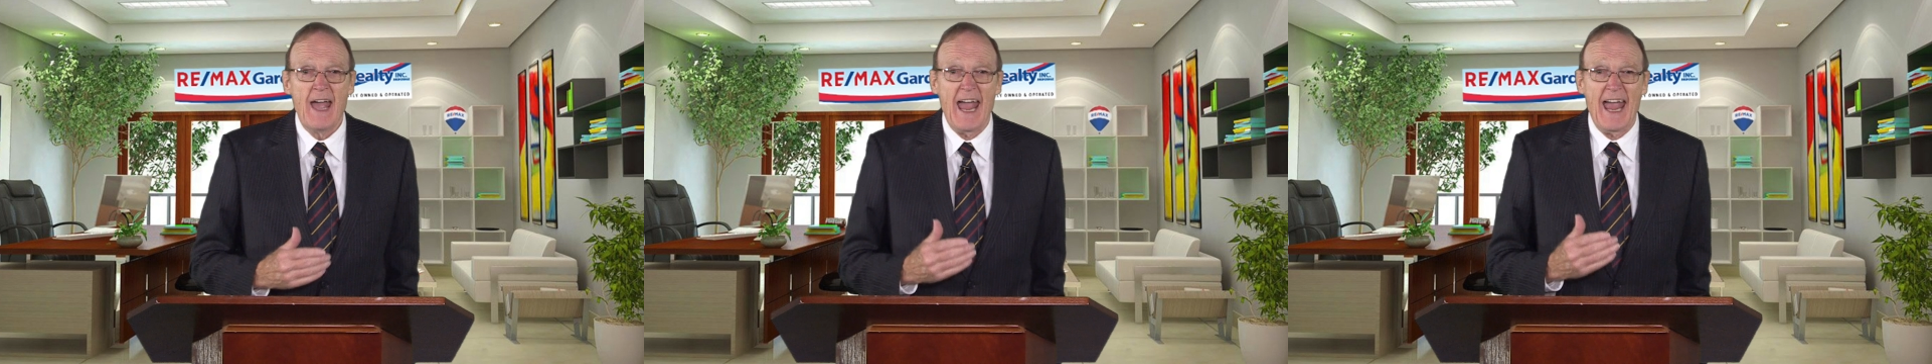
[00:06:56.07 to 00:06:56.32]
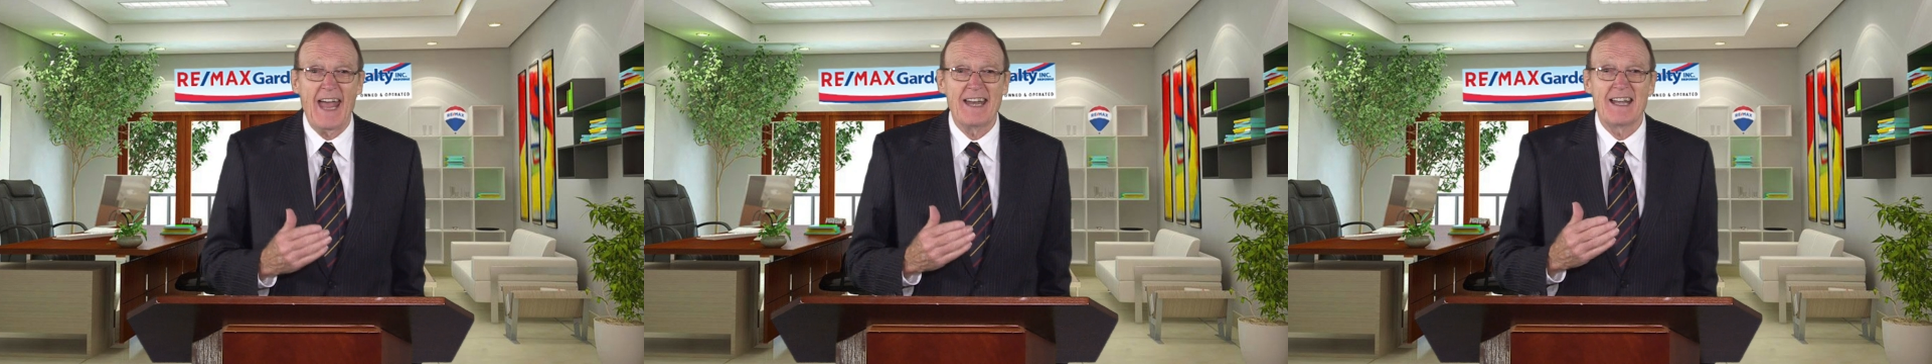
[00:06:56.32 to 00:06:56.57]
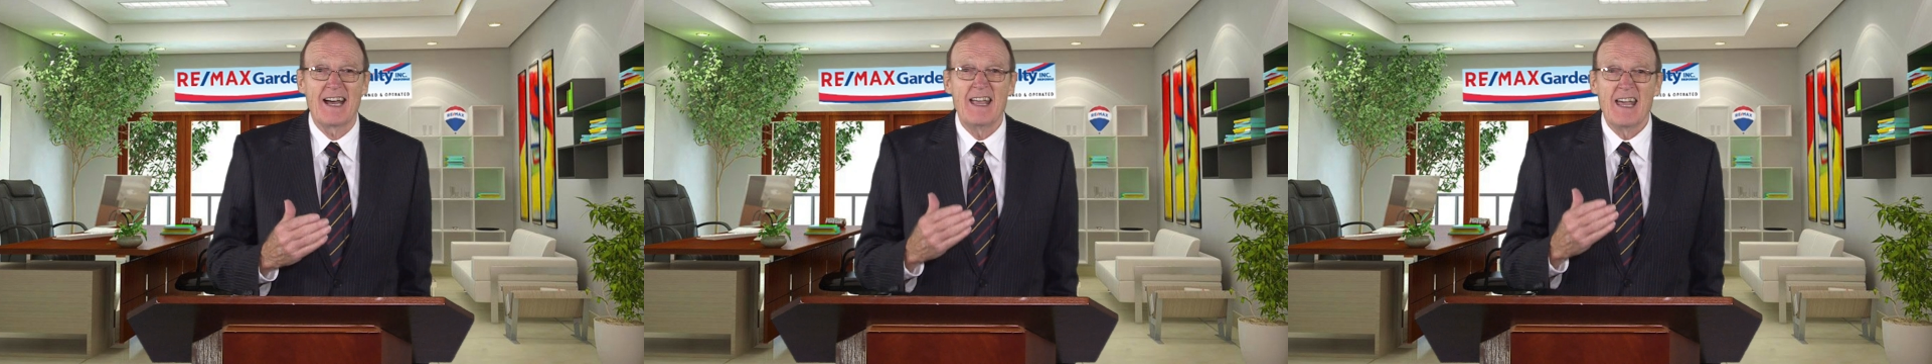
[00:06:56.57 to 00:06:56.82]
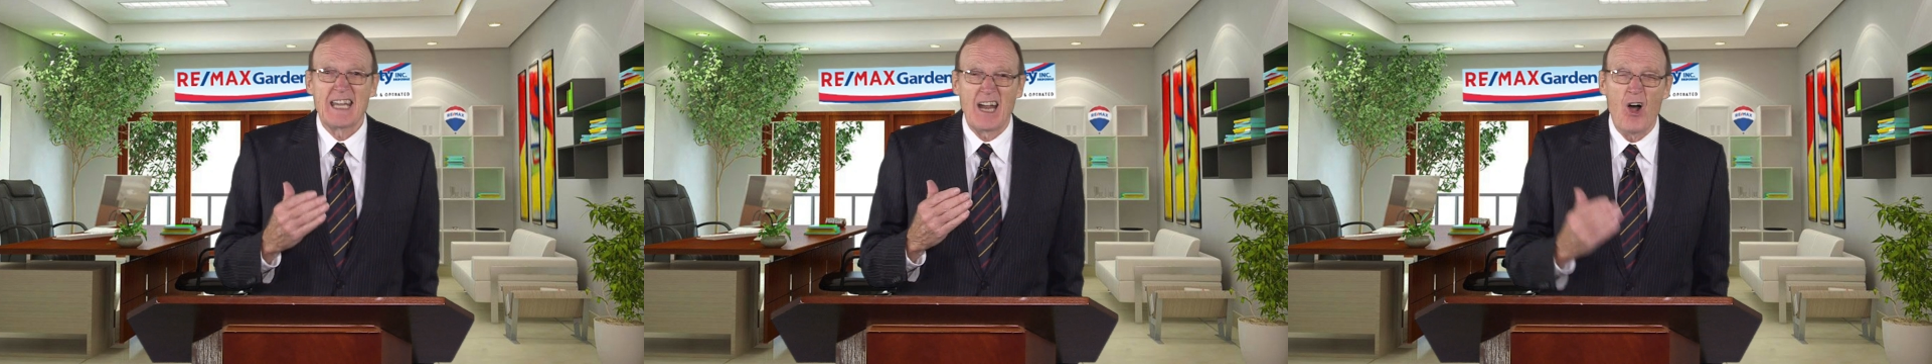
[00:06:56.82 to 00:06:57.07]
and
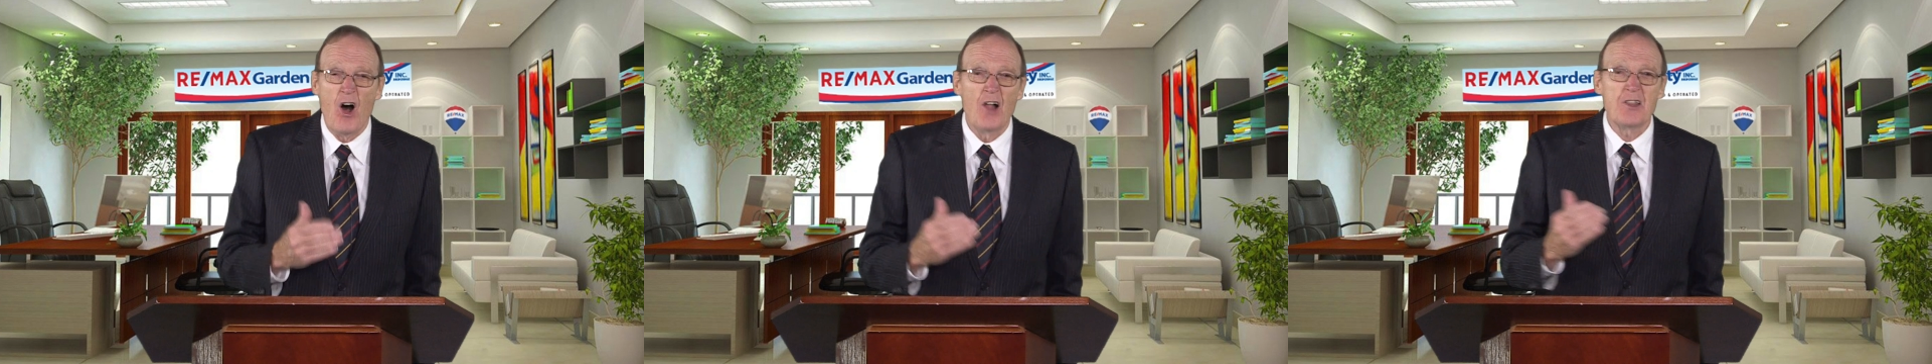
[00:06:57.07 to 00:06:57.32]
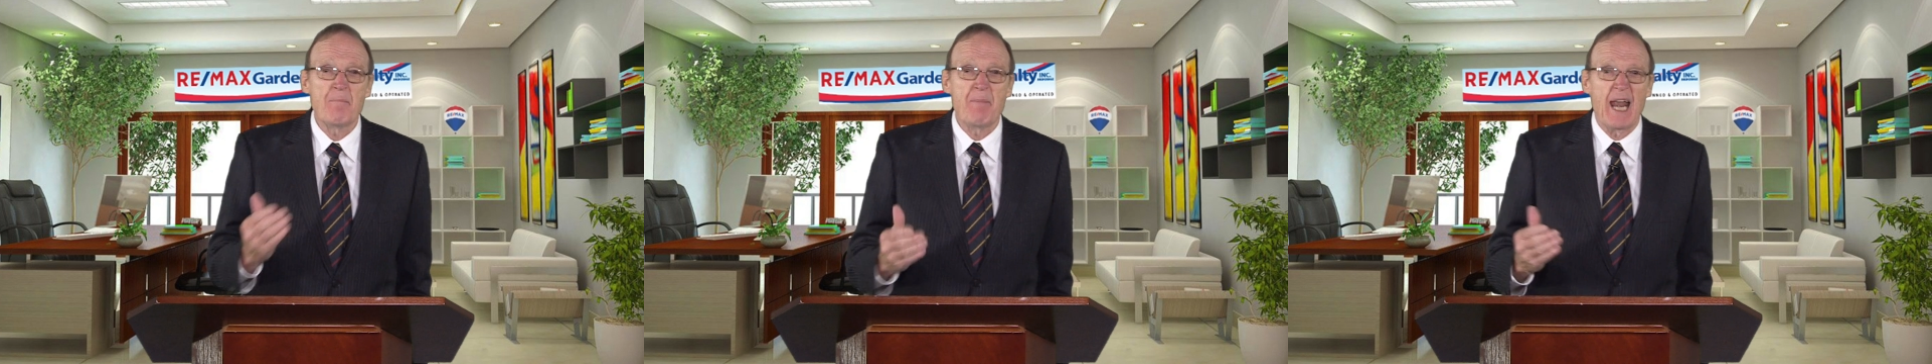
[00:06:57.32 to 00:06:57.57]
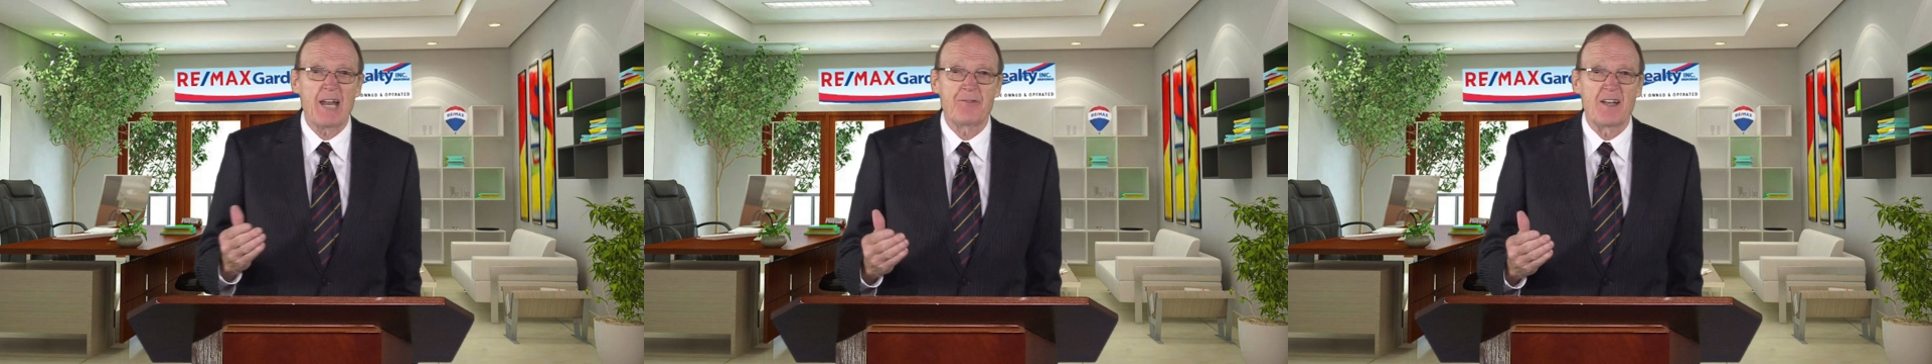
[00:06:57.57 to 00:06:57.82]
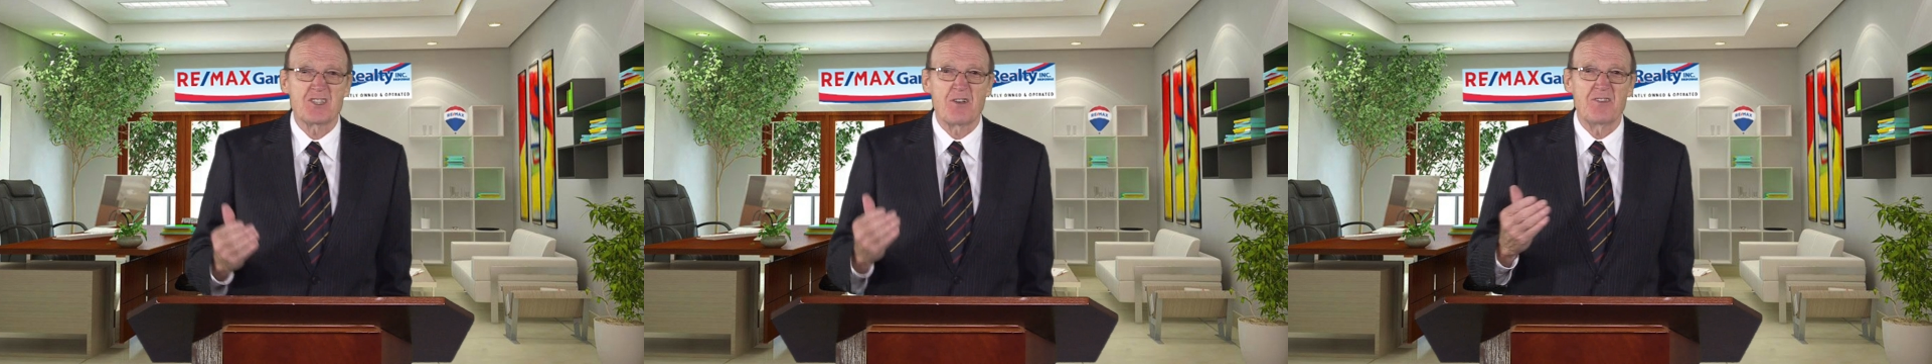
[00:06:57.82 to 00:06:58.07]
get all the
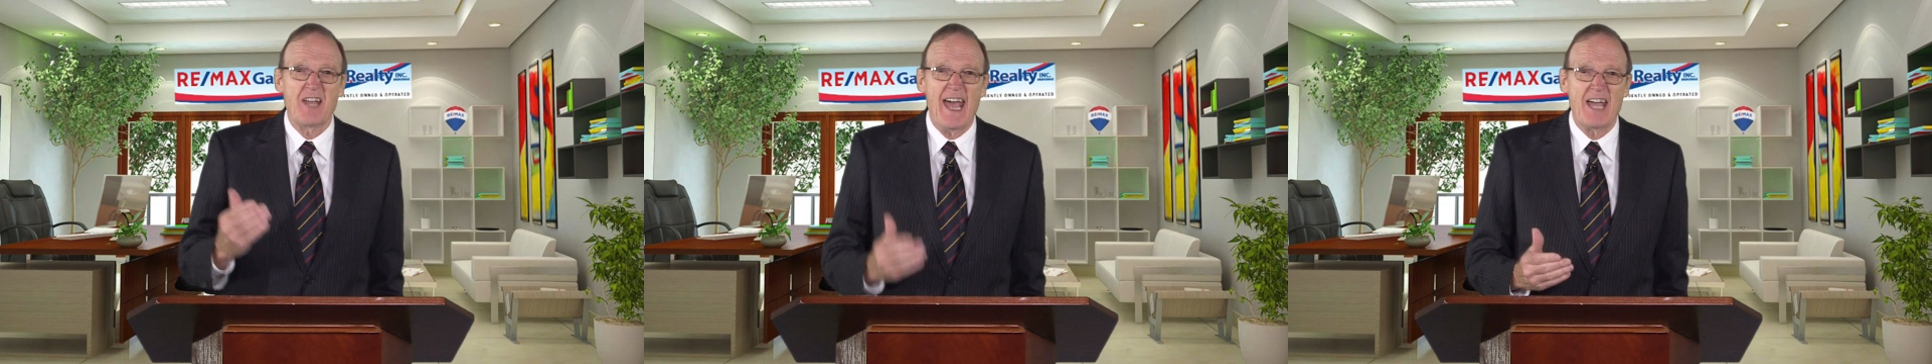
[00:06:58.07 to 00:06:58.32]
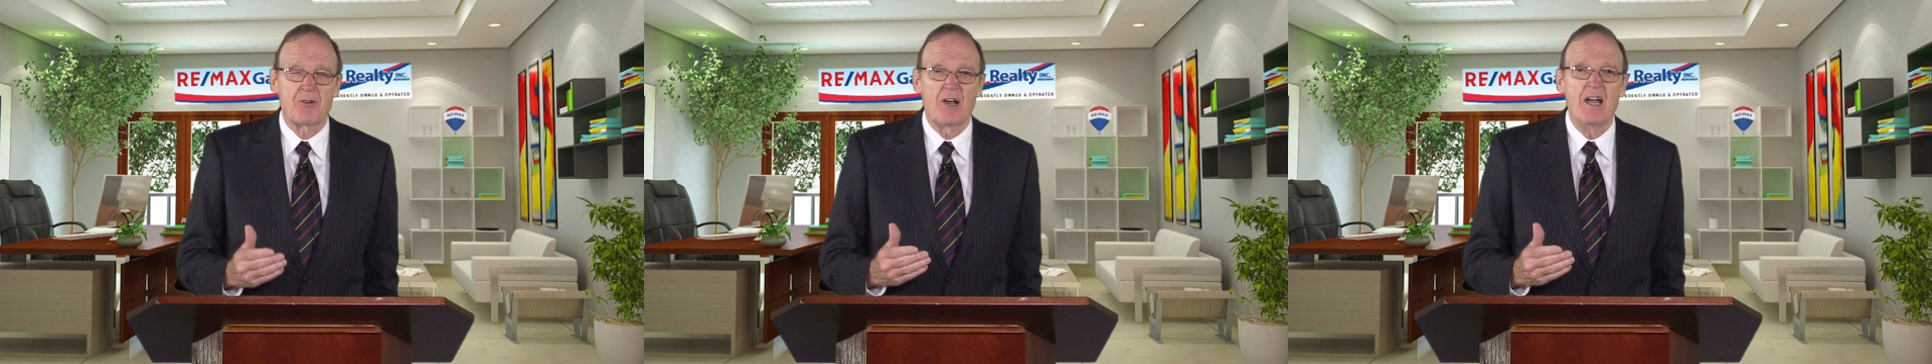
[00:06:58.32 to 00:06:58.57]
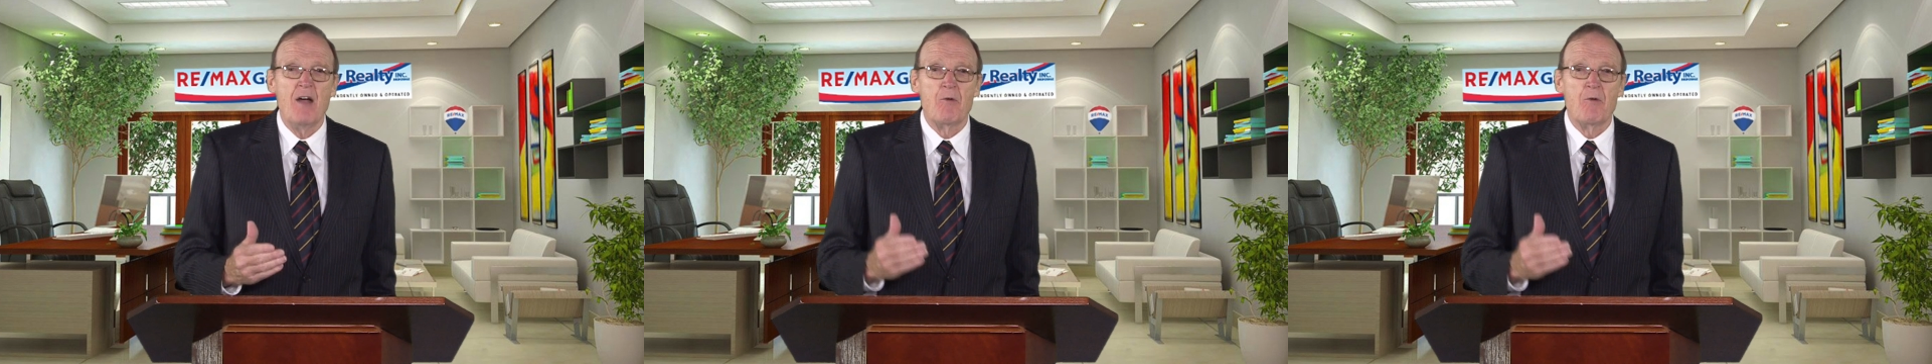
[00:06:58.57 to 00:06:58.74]
benefits of Niagara